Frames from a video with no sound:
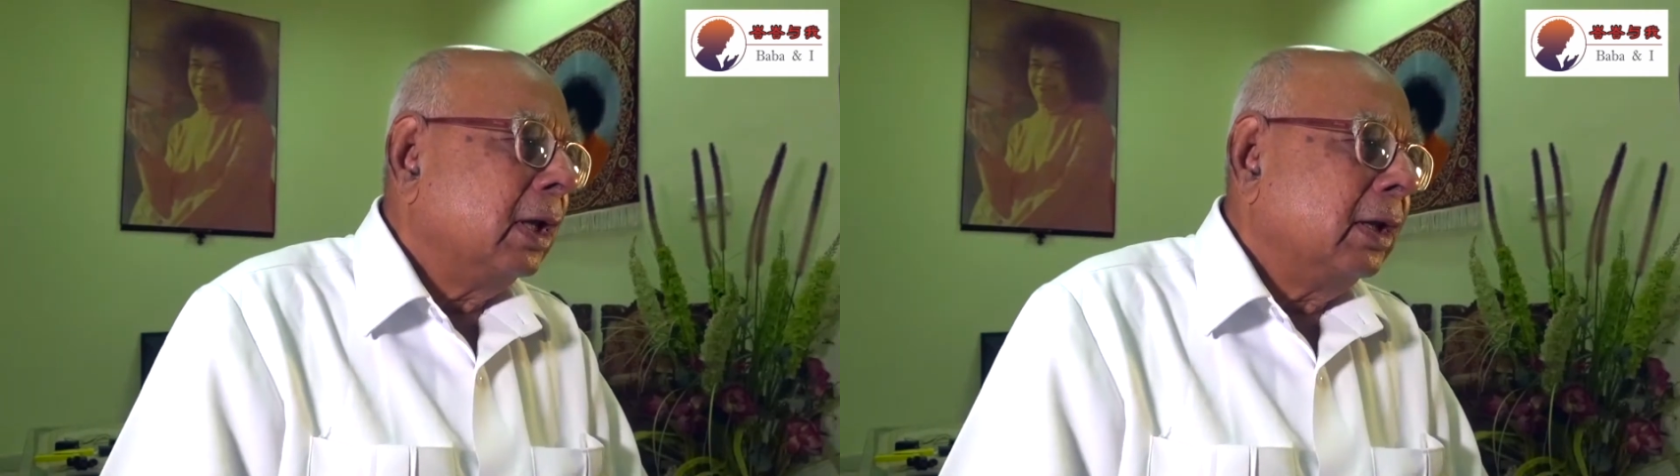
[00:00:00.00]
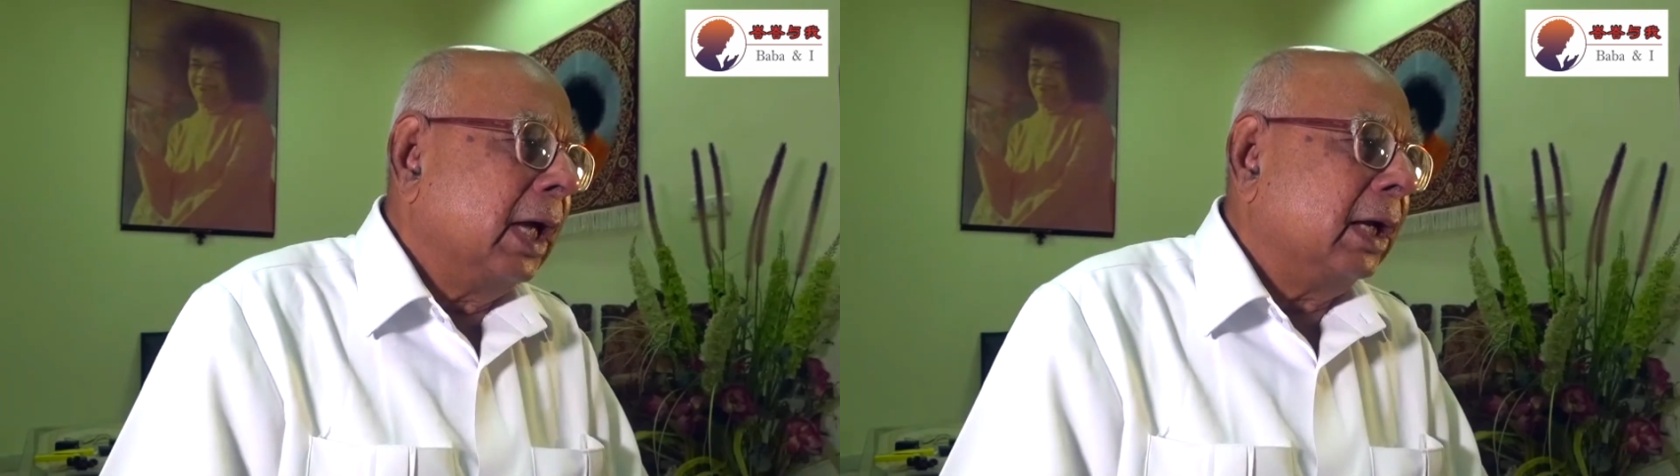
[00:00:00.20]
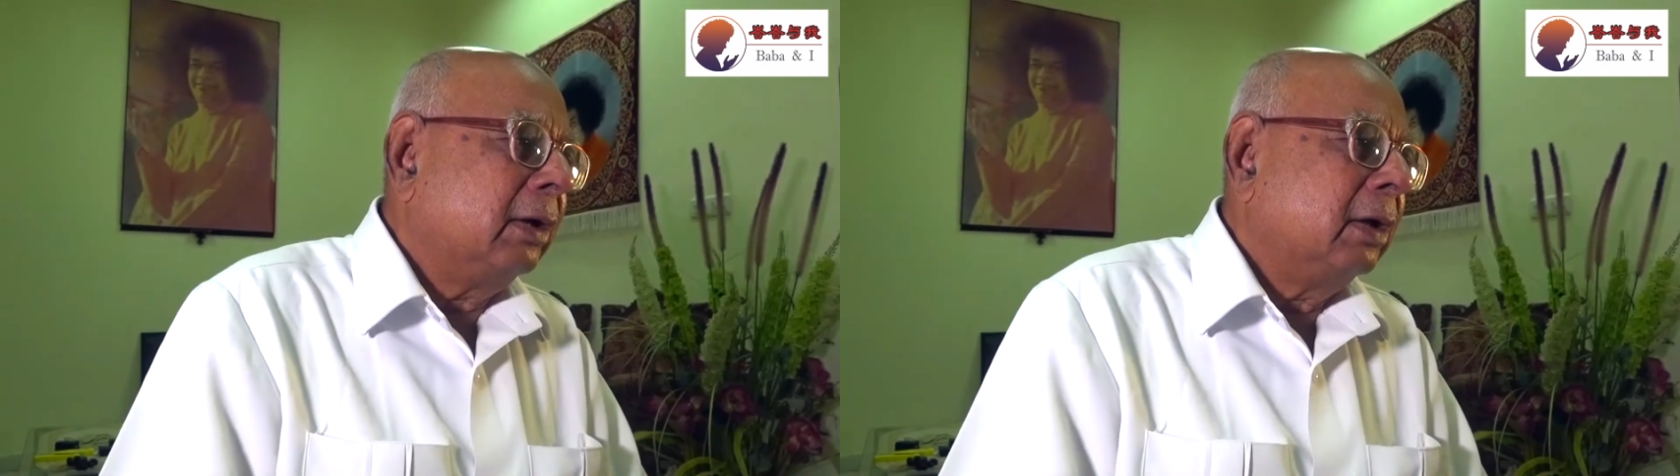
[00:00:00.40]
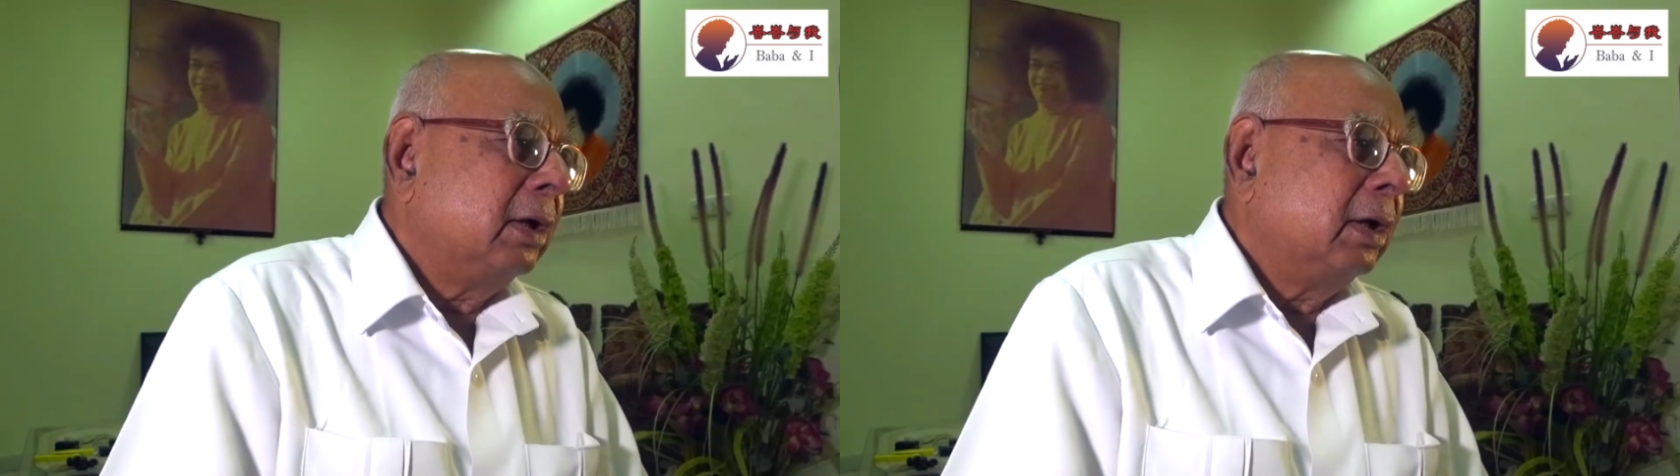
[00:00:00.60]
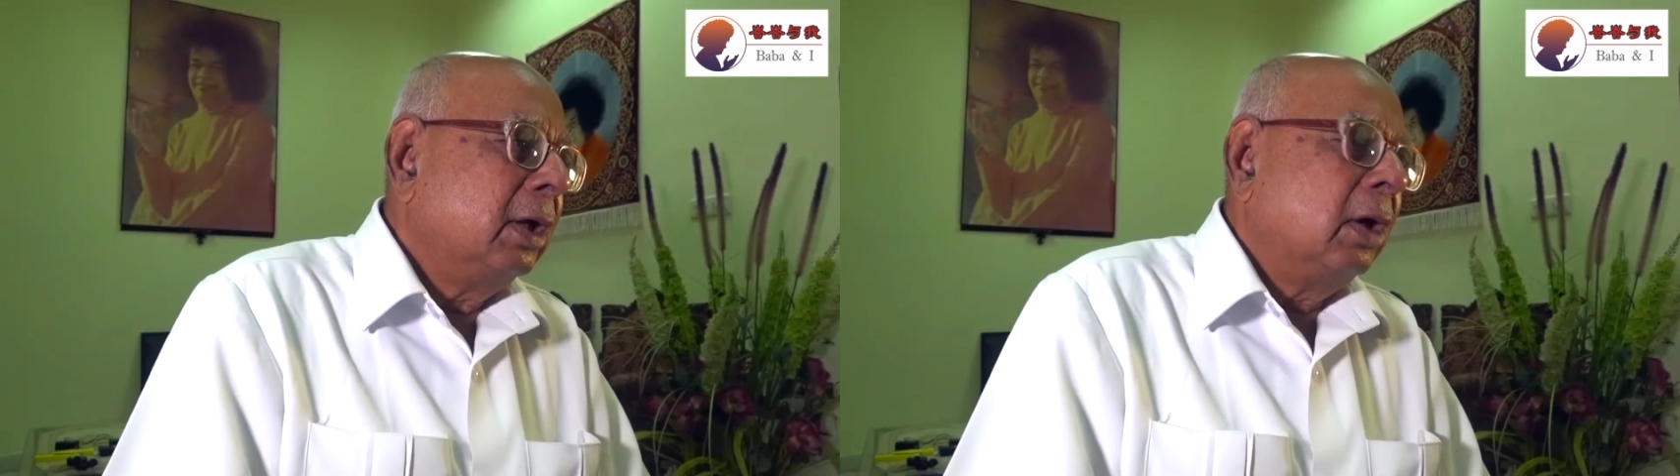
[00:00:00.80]
that
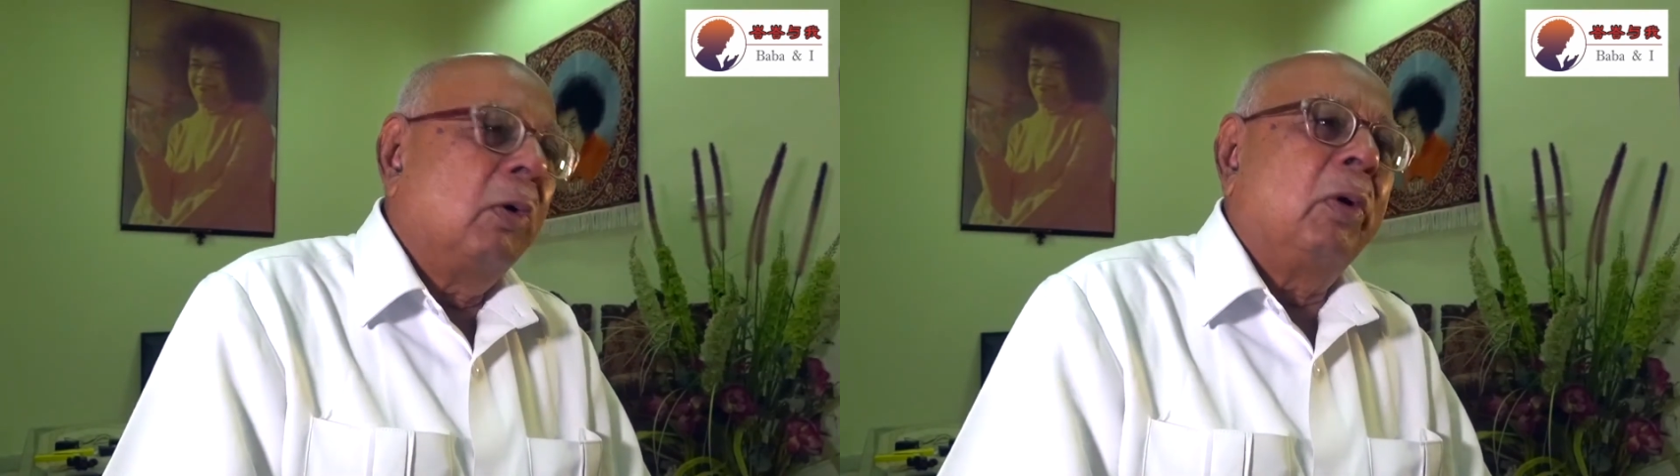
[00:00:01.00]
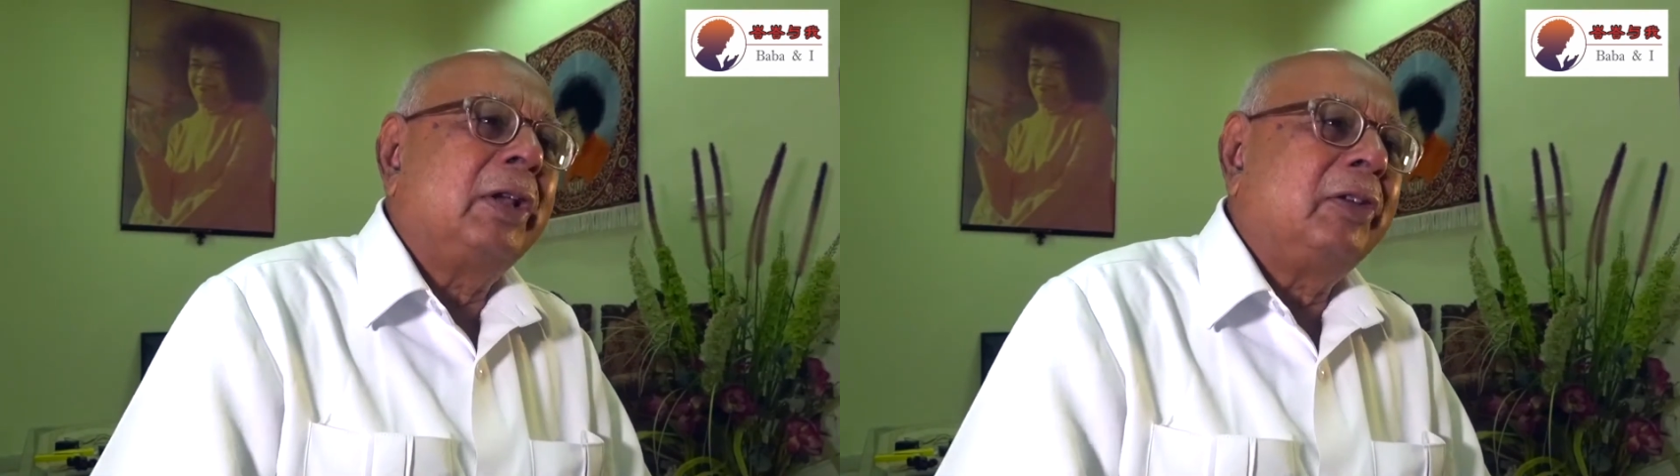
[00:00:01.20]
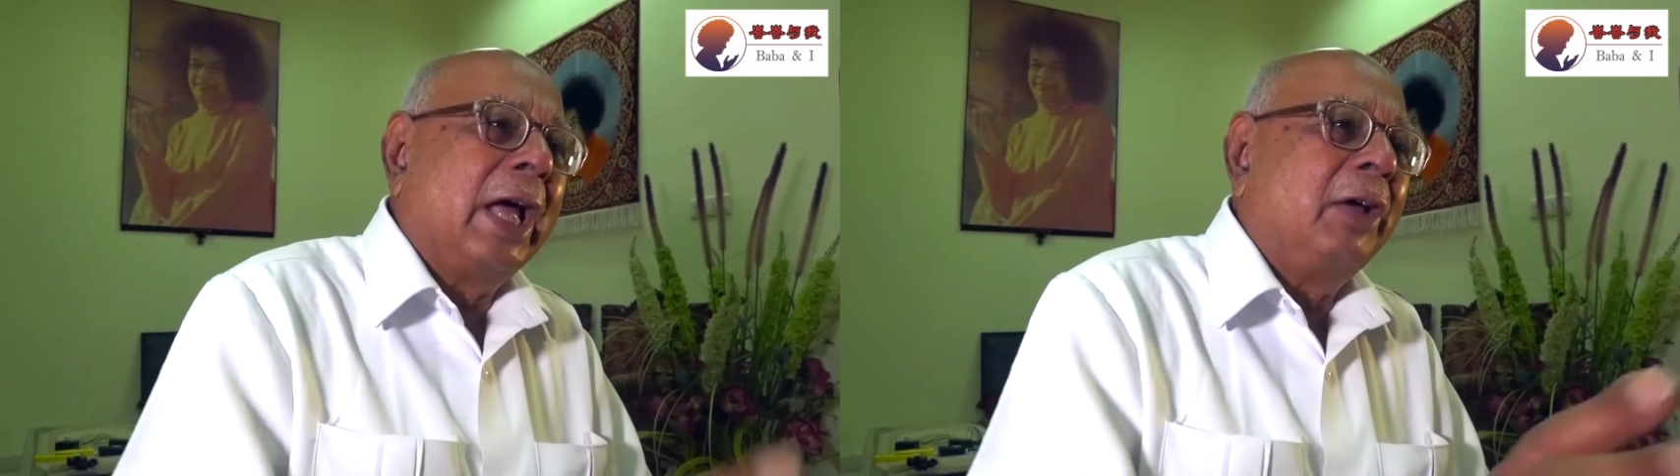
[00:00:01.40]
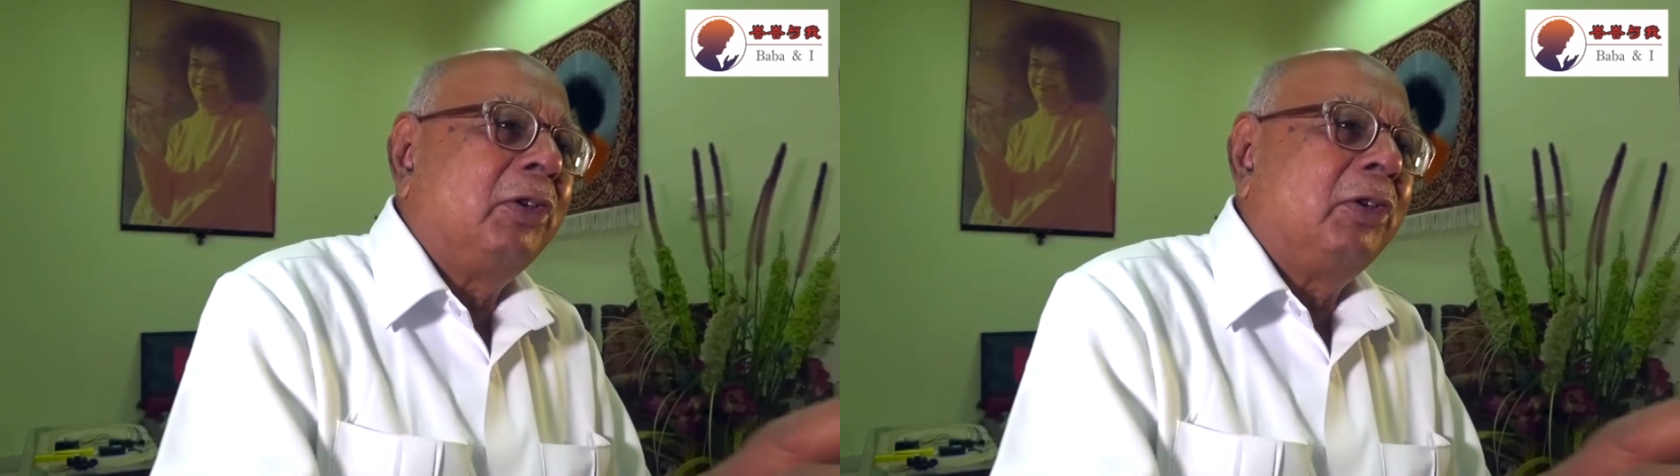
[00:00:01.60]
once I